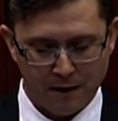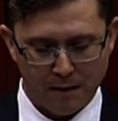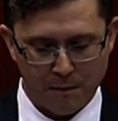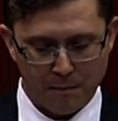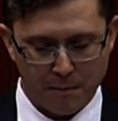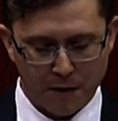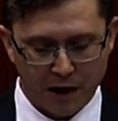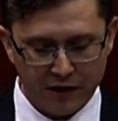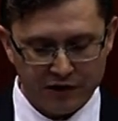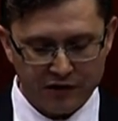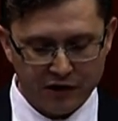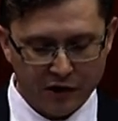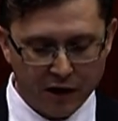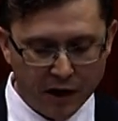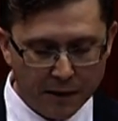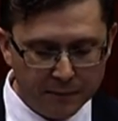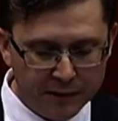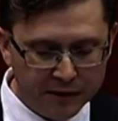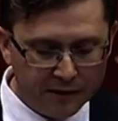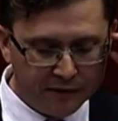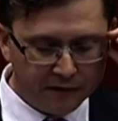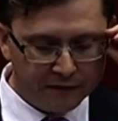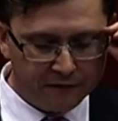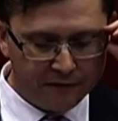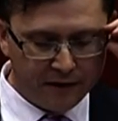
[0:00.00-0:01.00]
My time
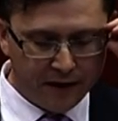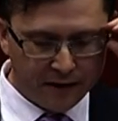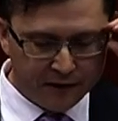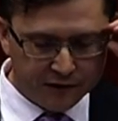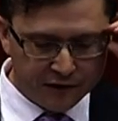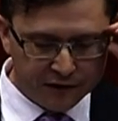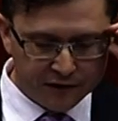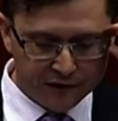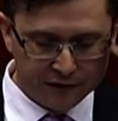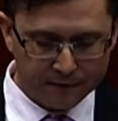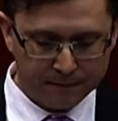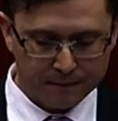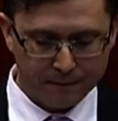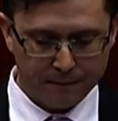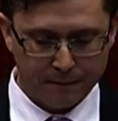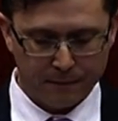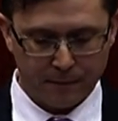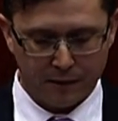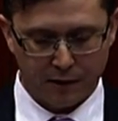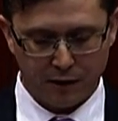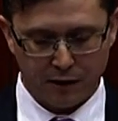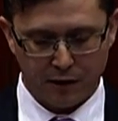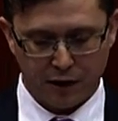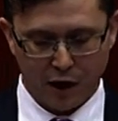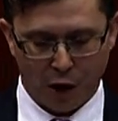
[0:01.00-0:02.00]
in defence
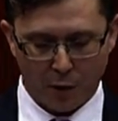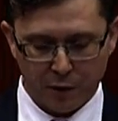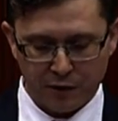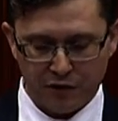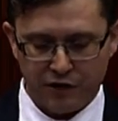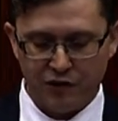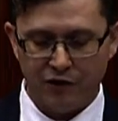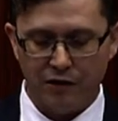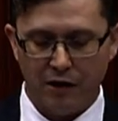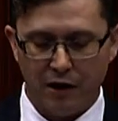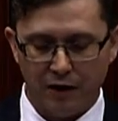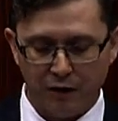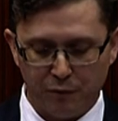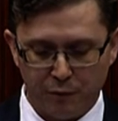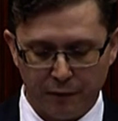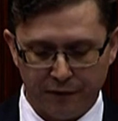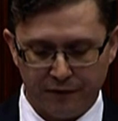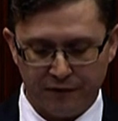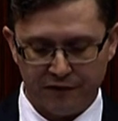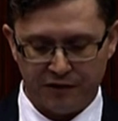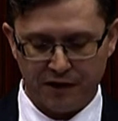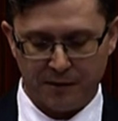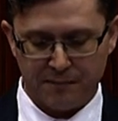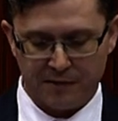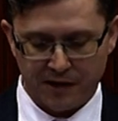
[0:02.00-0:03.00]
coincided with
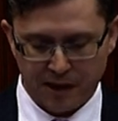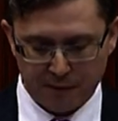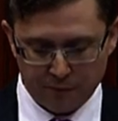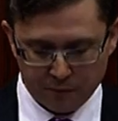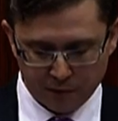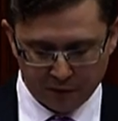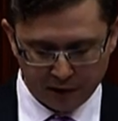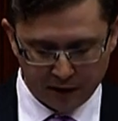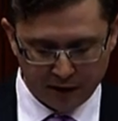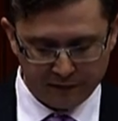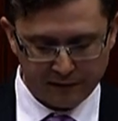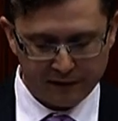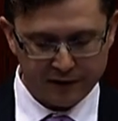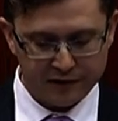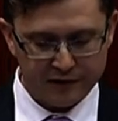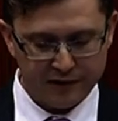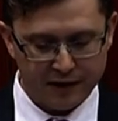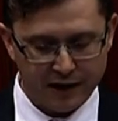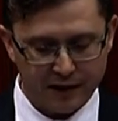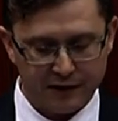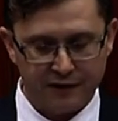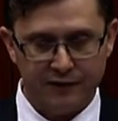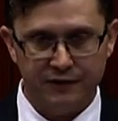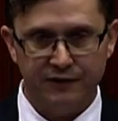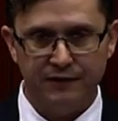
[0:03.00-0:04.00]
the September 11
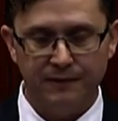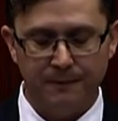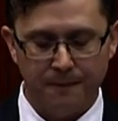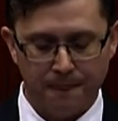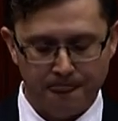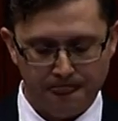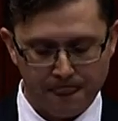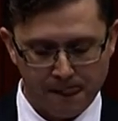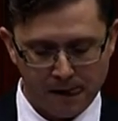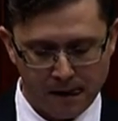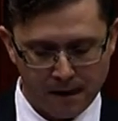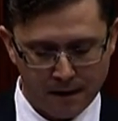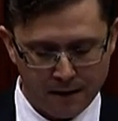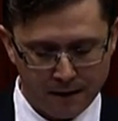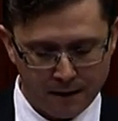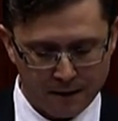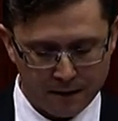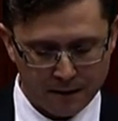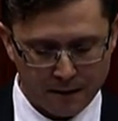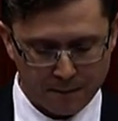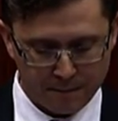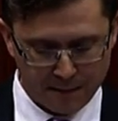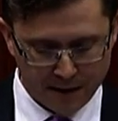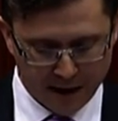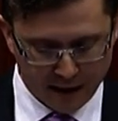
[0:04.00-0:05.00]
attacks,
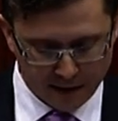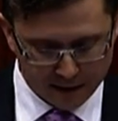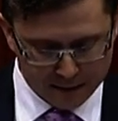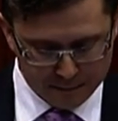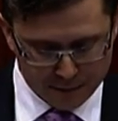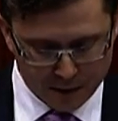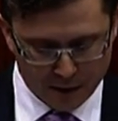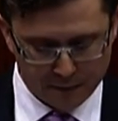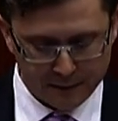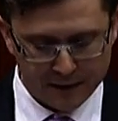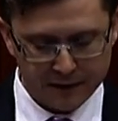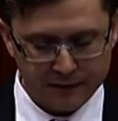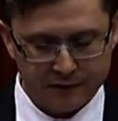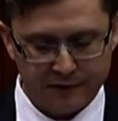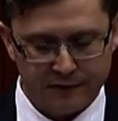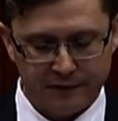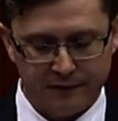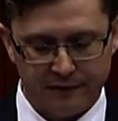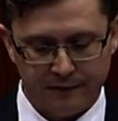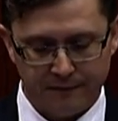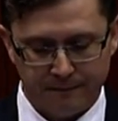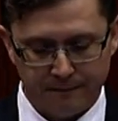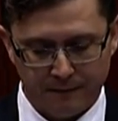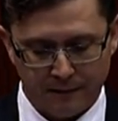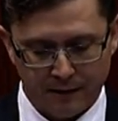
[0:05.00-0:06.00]
the Bali
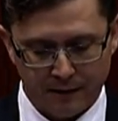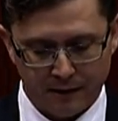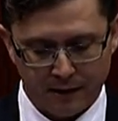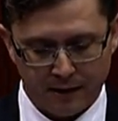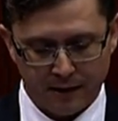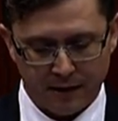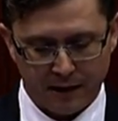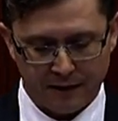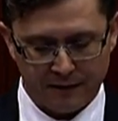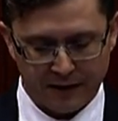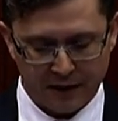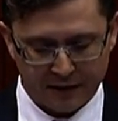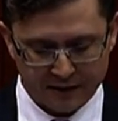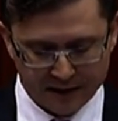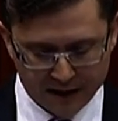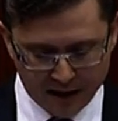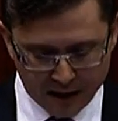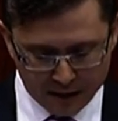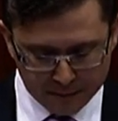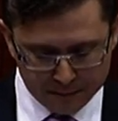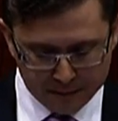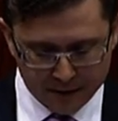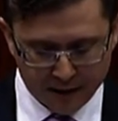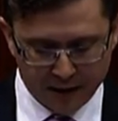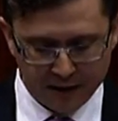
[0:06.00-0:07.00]
bombings, and our
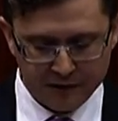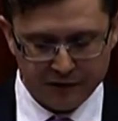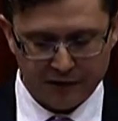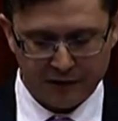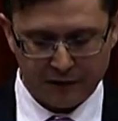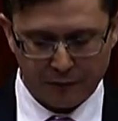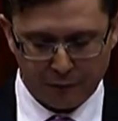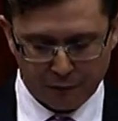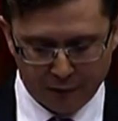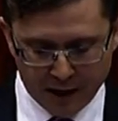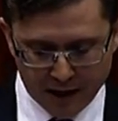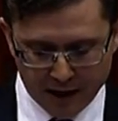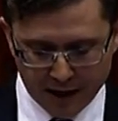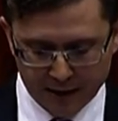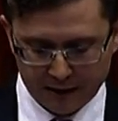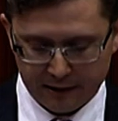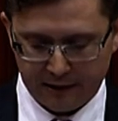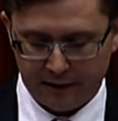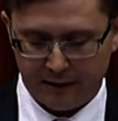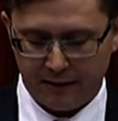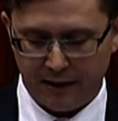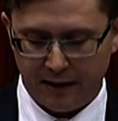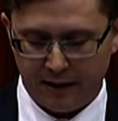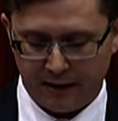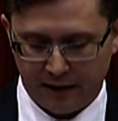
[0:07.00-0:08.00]
campaigns in
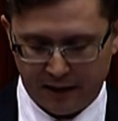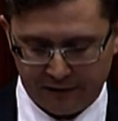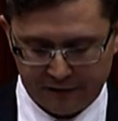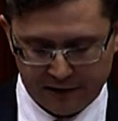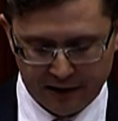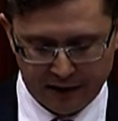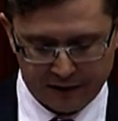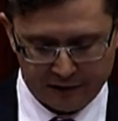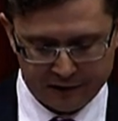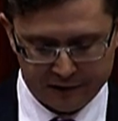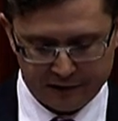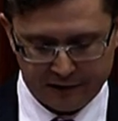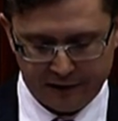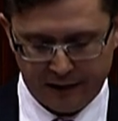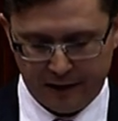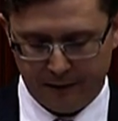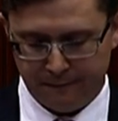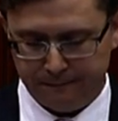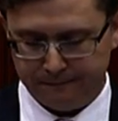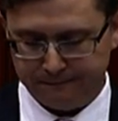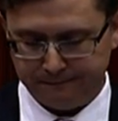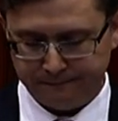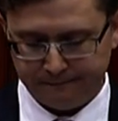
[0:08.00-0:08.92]
Iraq and Afghanistan.